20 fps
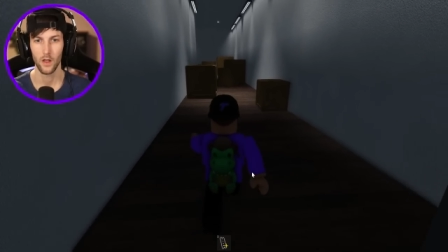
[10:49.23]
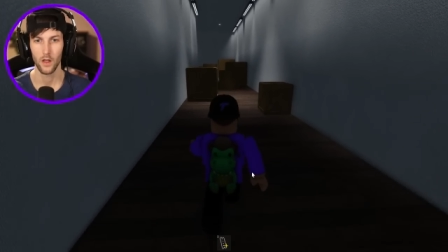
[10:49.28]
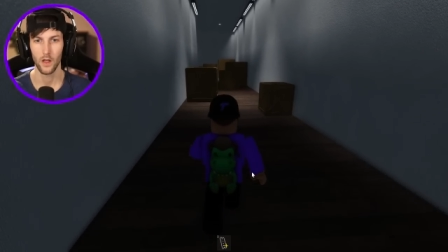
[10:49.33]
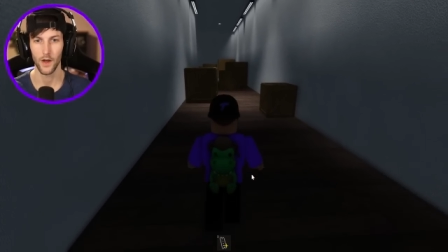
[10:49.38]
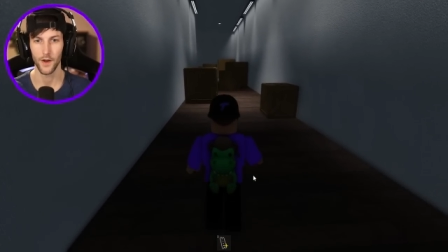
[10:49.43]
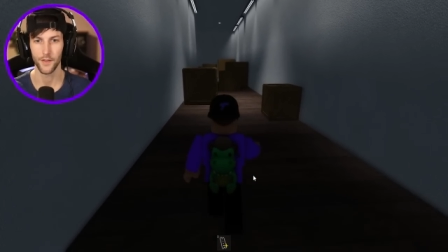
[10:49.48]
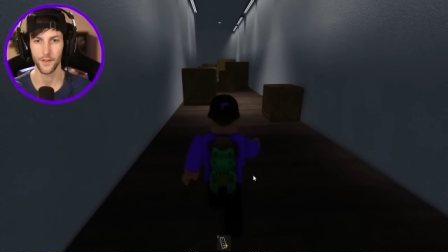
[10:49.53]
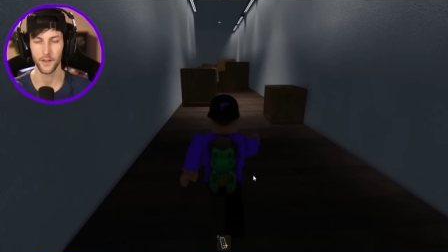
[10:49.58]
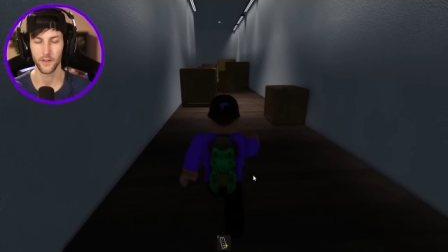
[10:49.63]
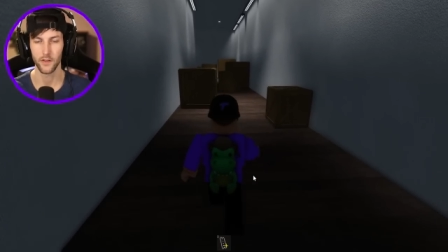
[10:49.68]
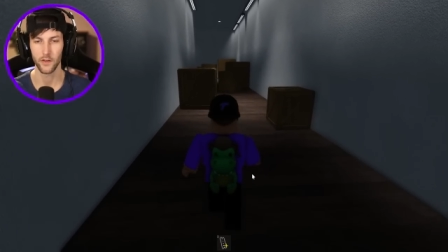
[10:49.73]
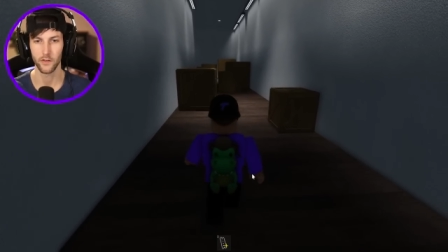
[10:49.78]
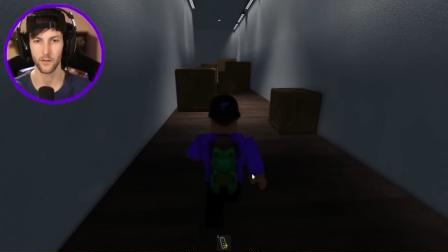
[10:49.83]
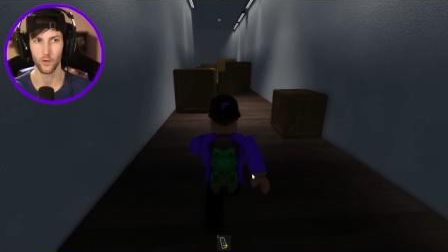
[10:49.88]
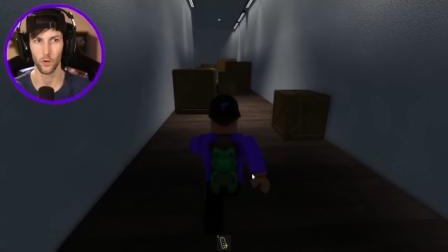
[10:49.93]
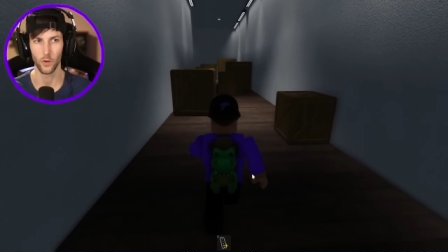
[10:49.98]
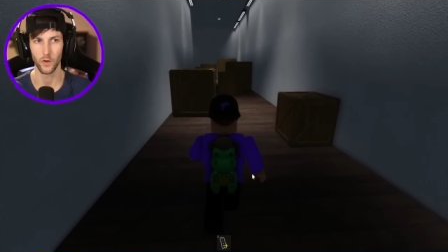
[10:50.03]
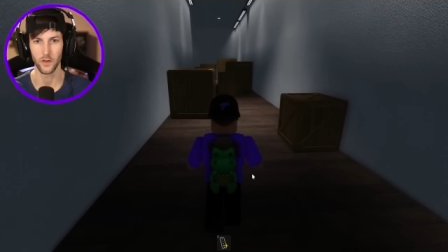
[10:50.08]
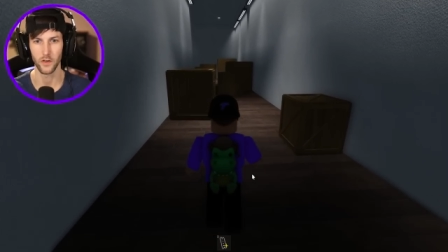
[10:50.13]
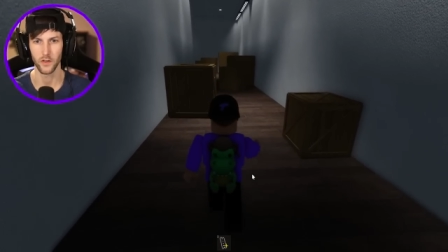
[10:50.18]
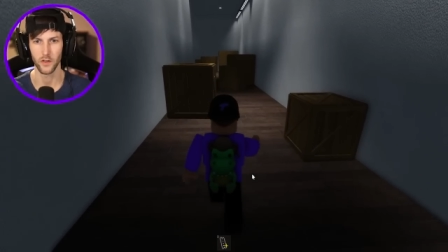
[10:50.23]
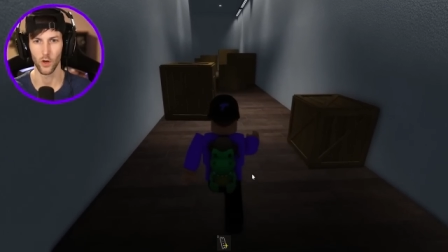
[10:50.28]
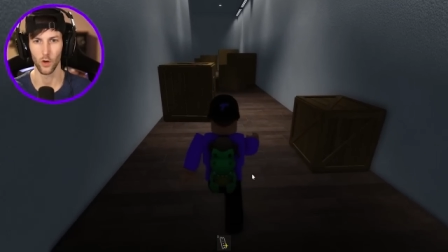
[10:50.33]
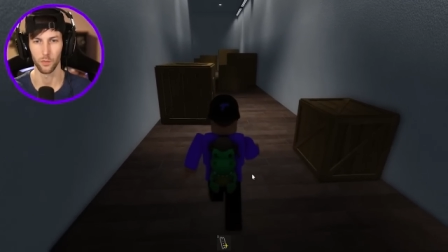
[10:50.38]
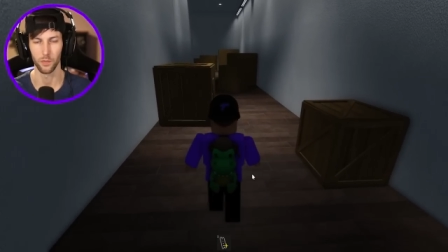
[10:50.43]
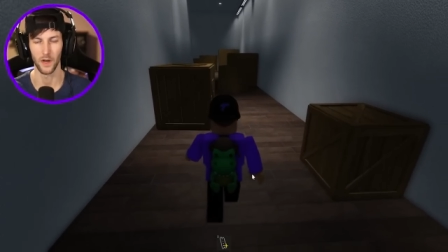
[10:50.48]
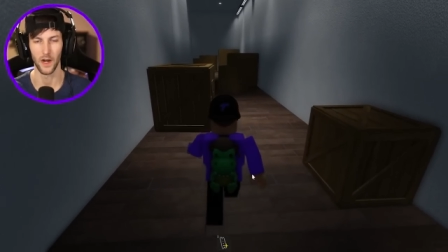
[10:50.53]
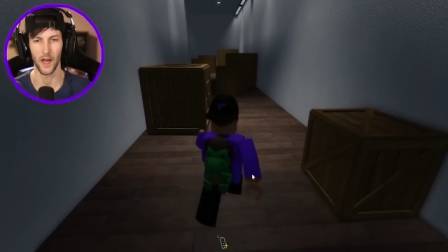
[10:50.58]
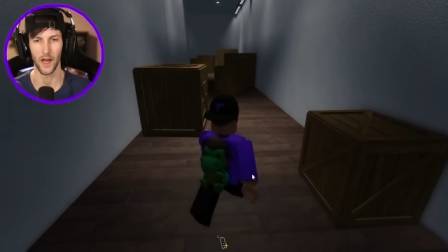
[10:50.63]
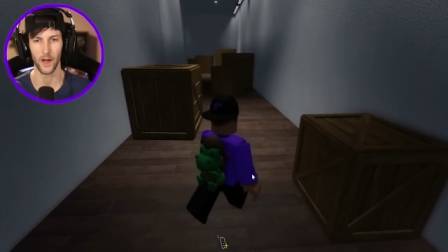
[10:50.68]
Yeah, I think this door just
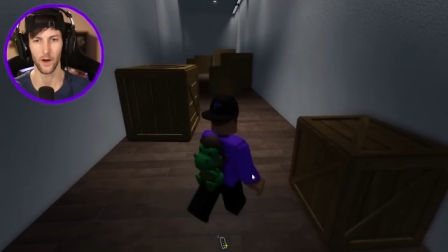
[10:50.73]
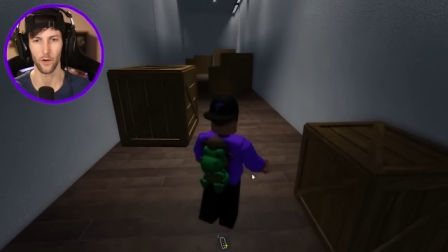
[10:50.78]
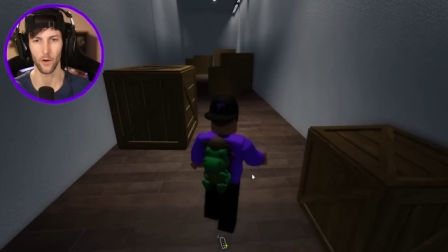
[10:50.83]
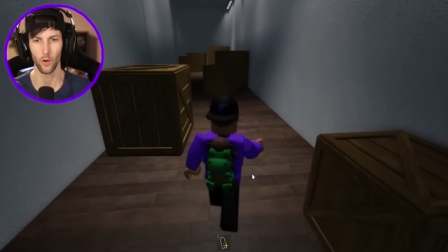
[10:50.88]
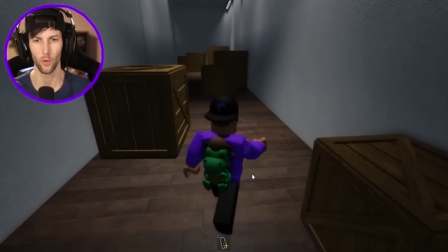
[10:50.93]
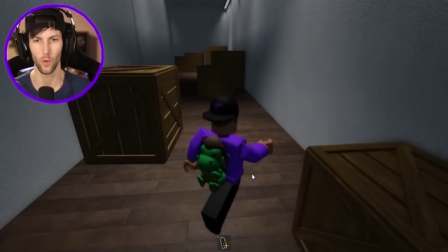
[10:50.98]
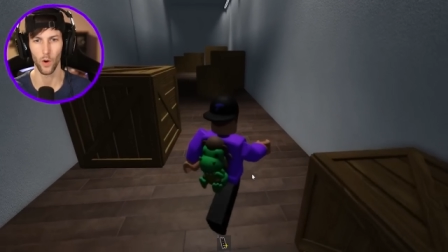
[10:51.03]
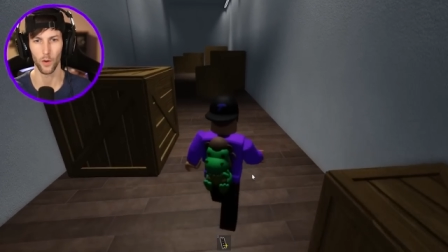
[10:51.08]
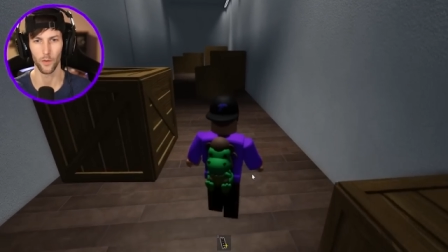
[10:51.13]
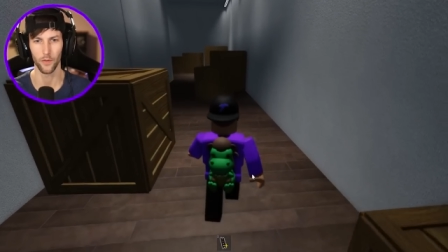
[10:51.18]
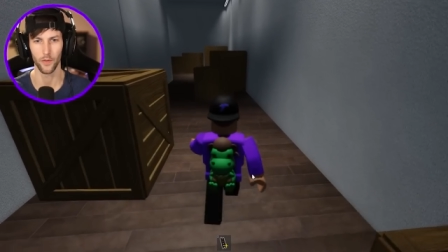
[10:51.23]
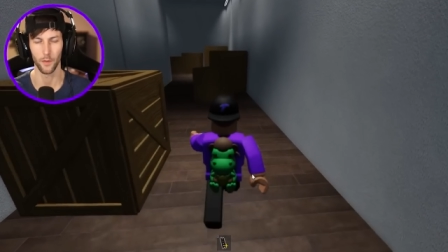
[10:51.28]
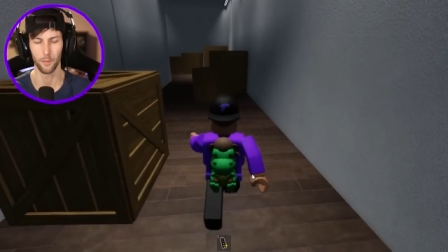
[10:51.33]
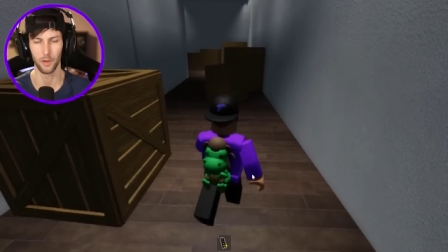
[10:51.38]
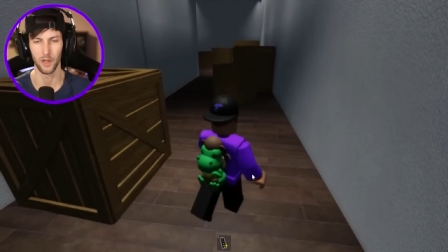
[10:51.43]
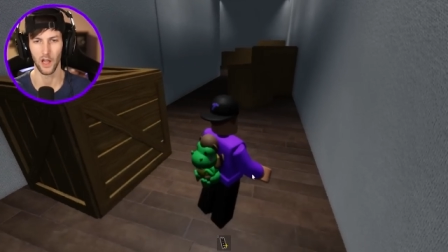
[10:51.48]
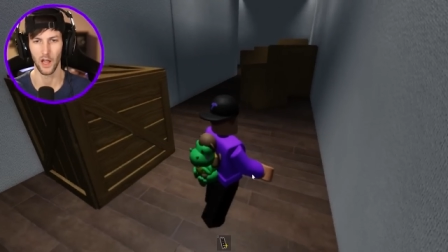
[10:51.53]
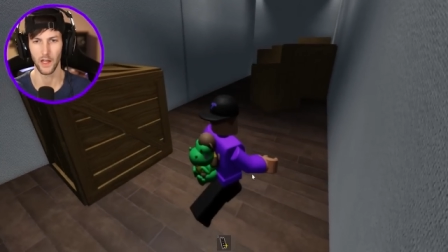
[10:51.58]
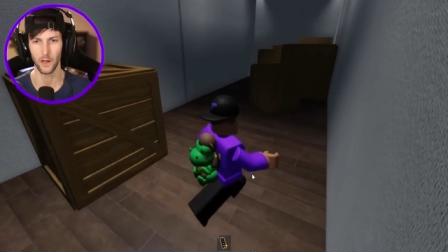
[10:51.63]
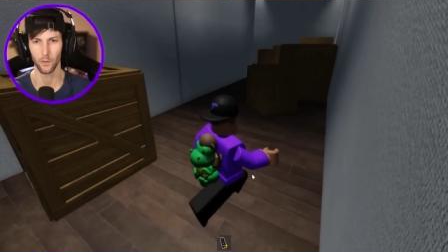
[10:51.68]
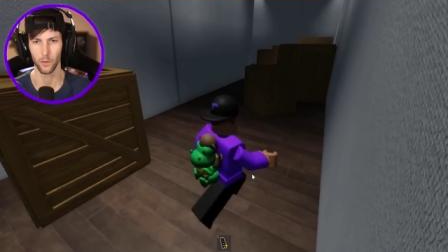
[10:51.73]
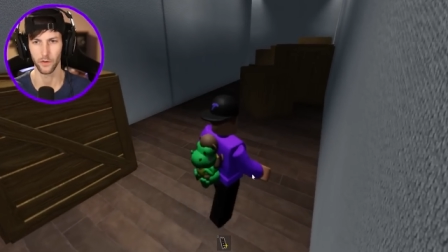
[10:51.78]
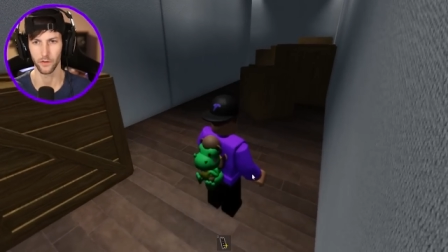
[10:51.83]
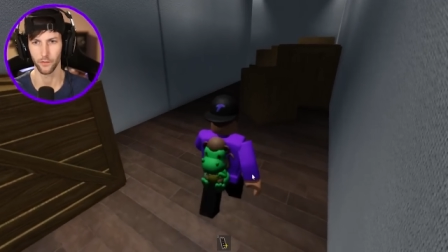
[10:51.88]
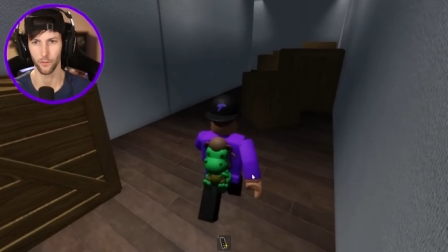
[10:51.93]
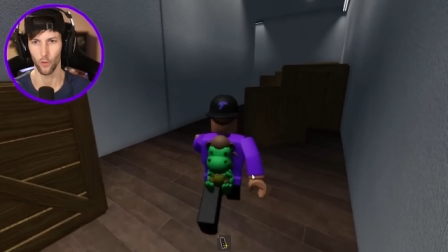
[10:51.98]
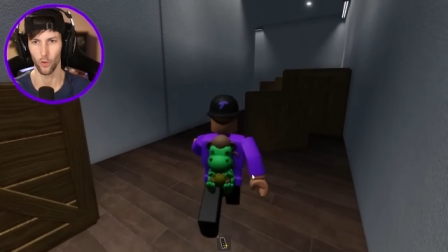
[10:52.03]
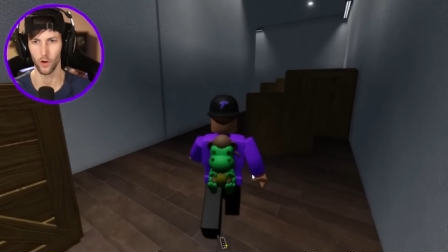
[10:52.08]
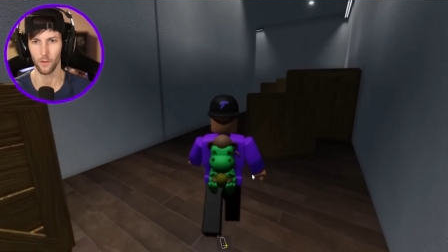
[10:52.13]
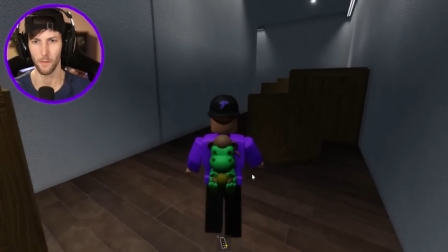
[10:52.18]
opened. I don't know what the plank was
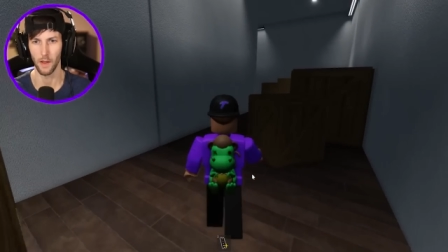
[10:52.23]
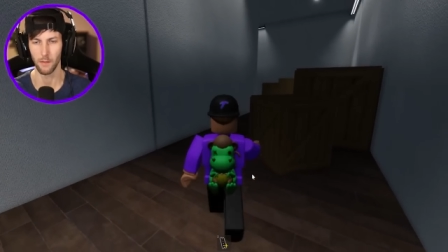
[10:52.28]
for.